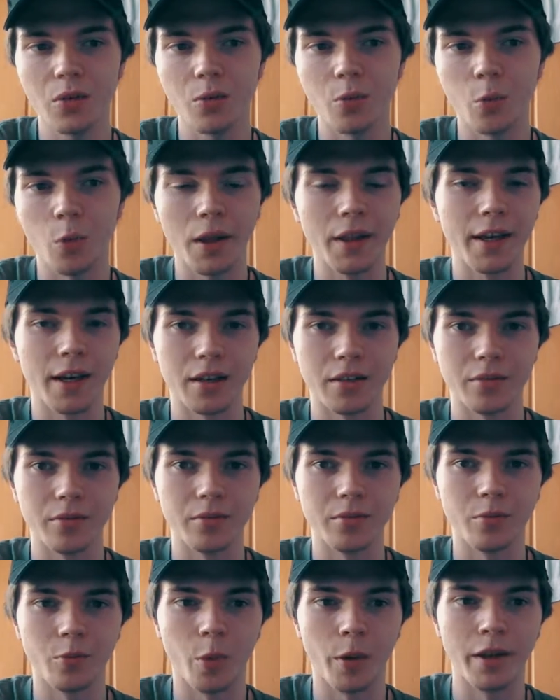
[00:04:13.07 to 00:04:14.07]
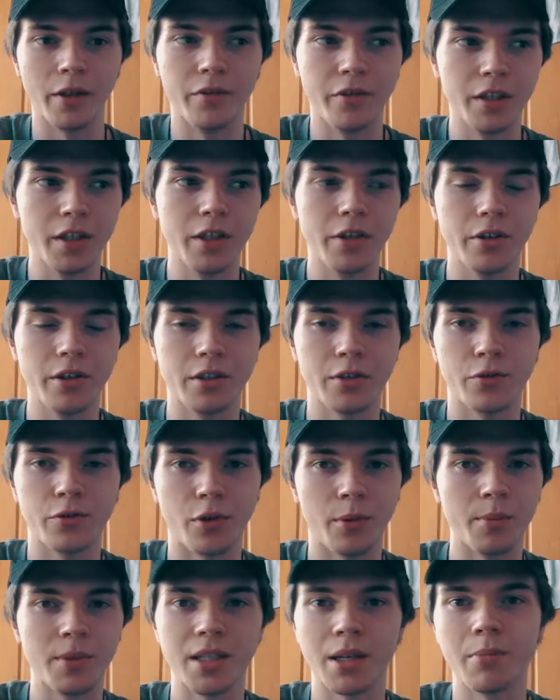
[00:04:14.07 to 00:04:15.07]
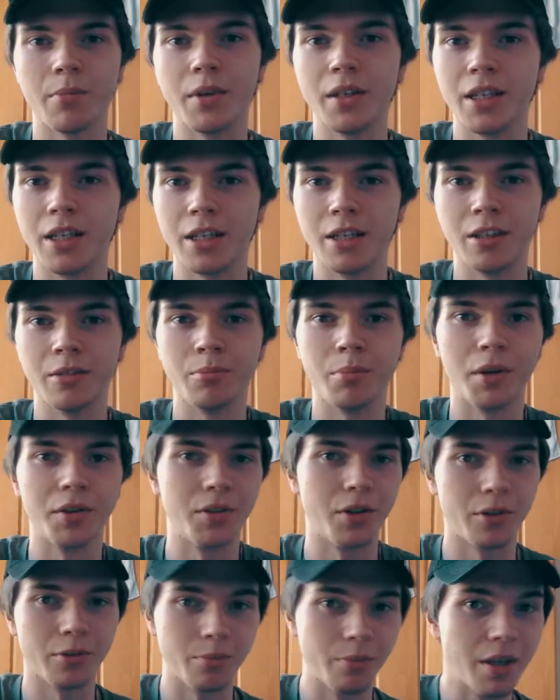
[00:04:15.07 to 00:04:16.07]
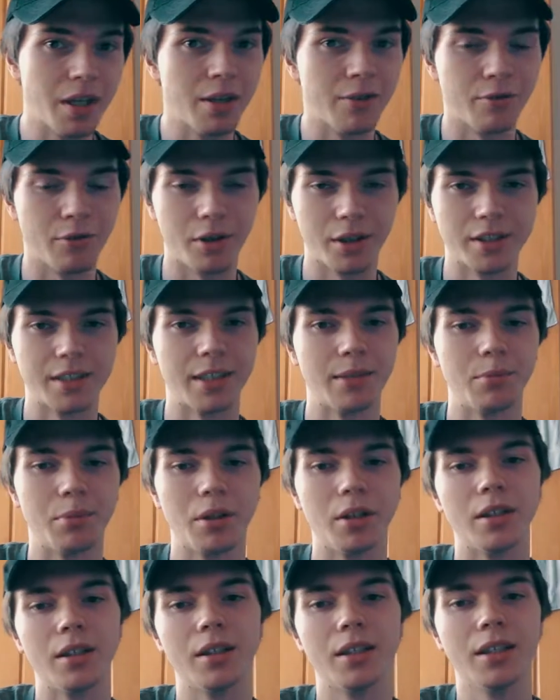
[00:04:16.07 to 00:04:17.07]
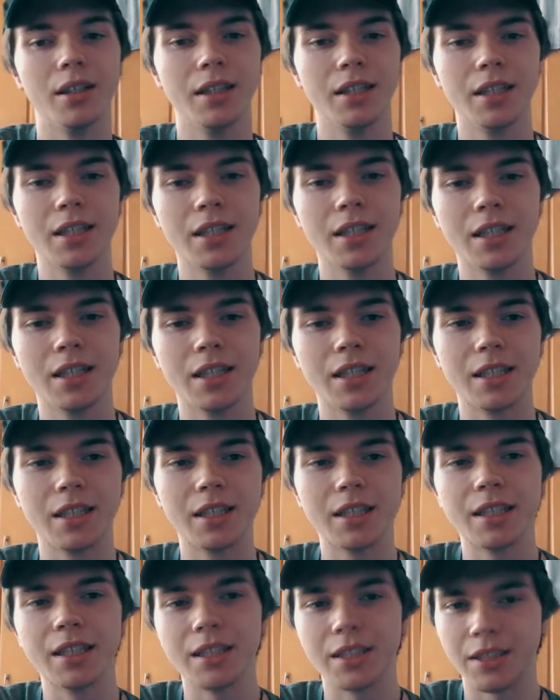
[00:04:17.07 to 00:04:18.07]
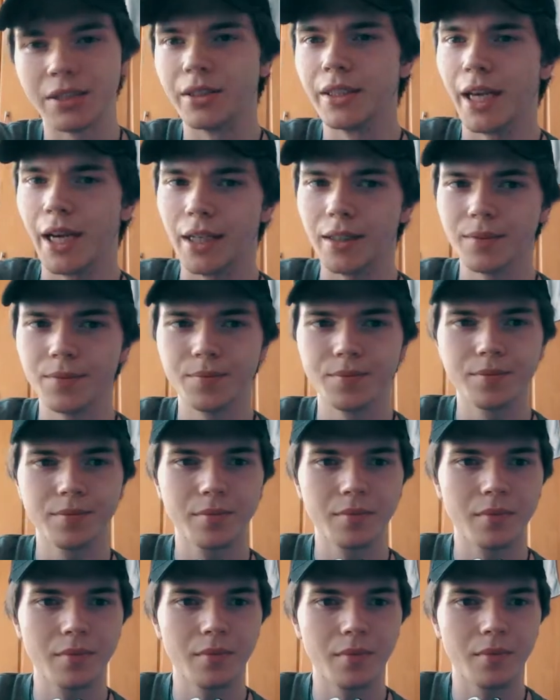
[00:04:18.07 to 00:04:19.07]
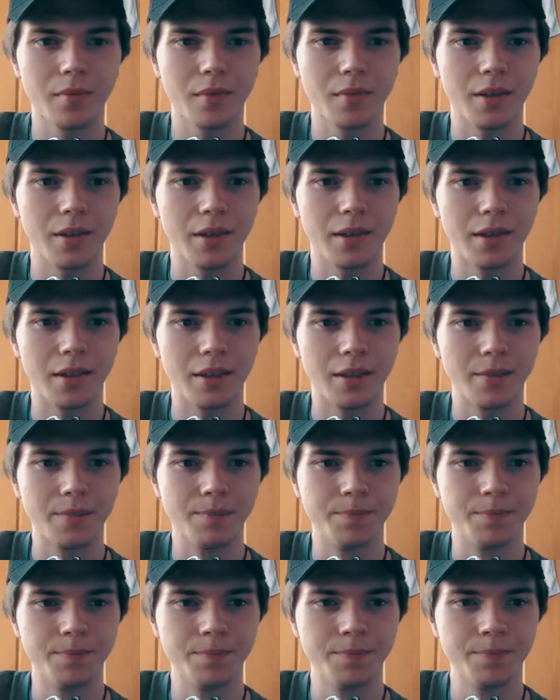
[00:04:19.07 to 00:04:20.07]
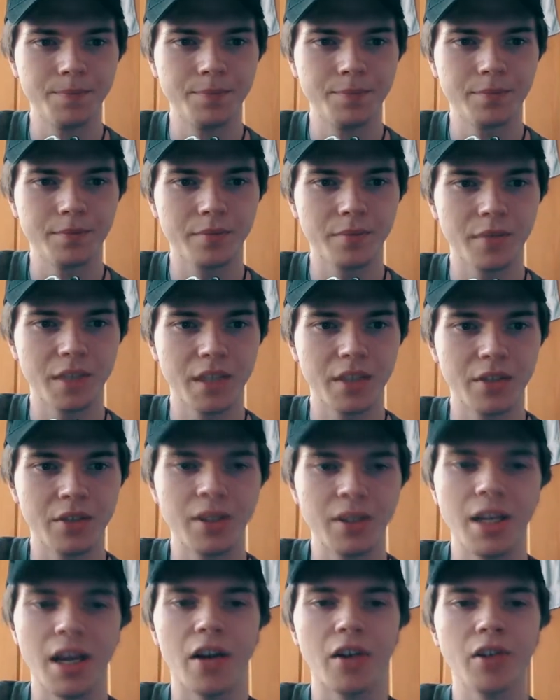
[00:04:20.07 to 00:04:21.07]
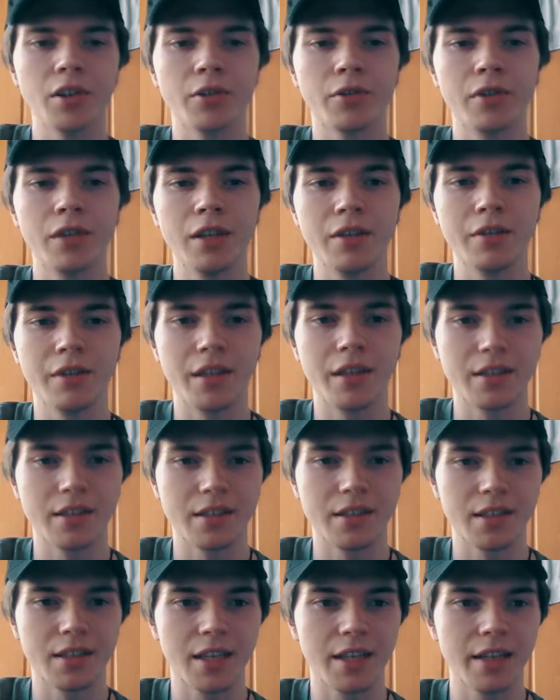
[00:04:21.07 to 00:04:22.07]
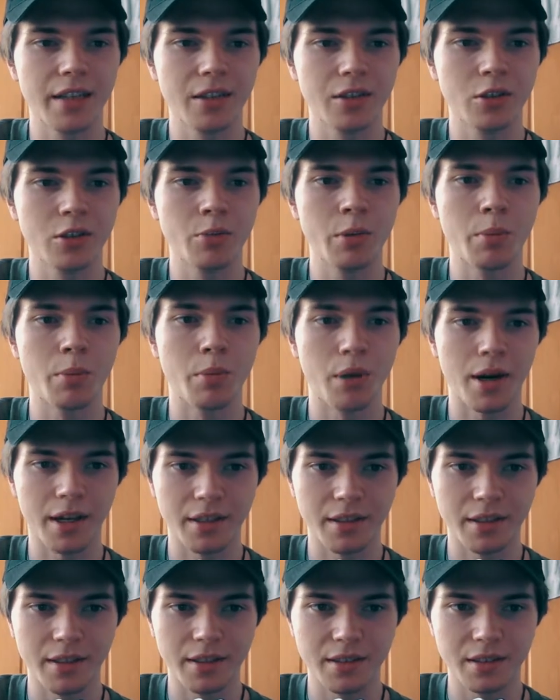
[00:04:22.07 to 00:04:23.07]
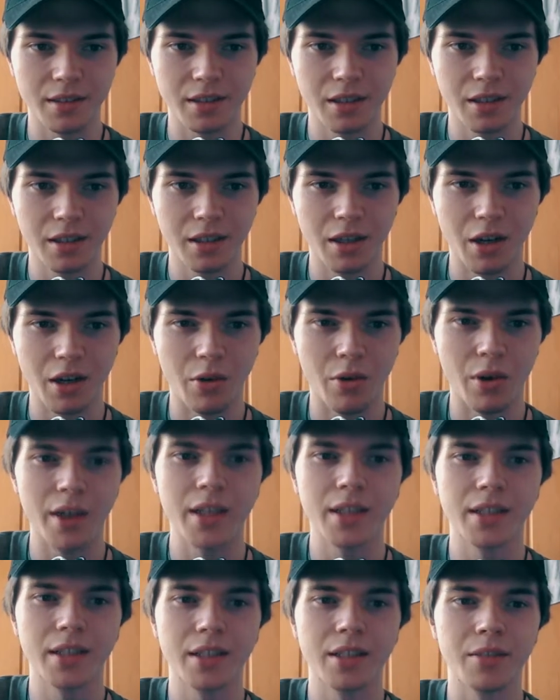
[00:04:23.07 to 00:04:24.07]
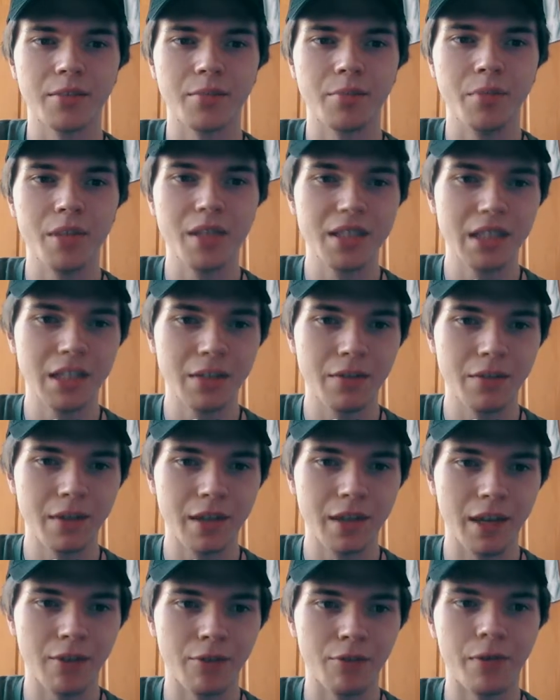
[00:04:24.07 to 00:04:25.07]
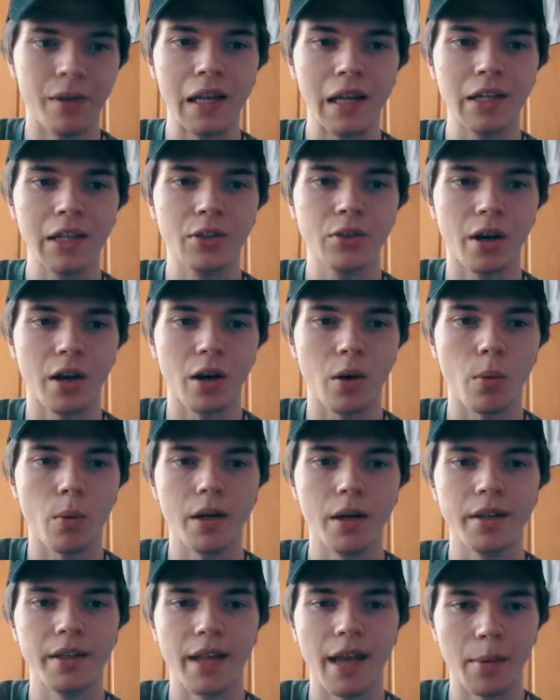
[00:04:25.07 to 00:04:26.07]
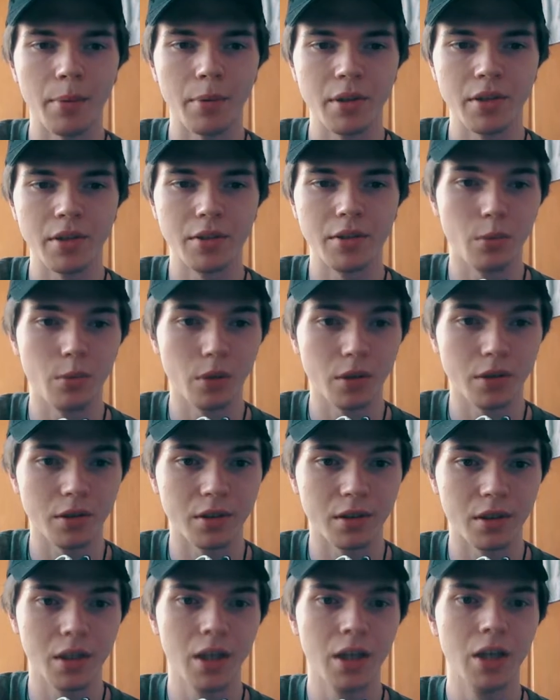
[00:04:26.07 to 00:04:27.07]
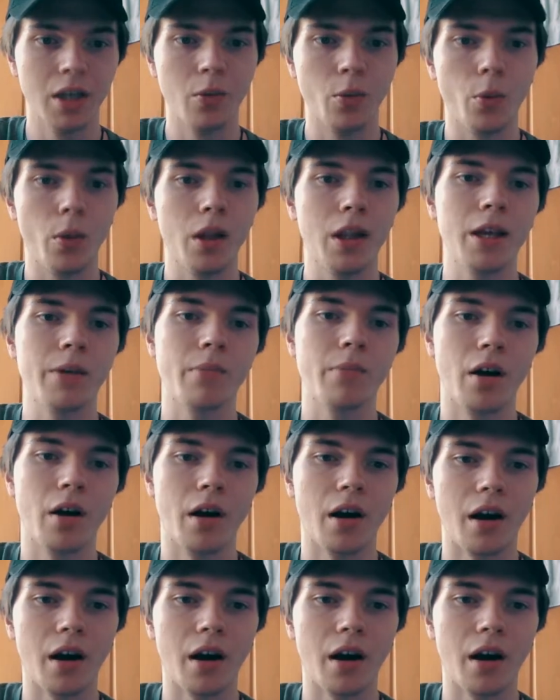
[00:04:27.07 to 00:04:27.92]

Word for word: well, yeah, when the video is from somebody but not me, for example. So yeah. Um, so the art of living is a skill to be practiced, rather than misliving and failing to acquire the happiness you want. William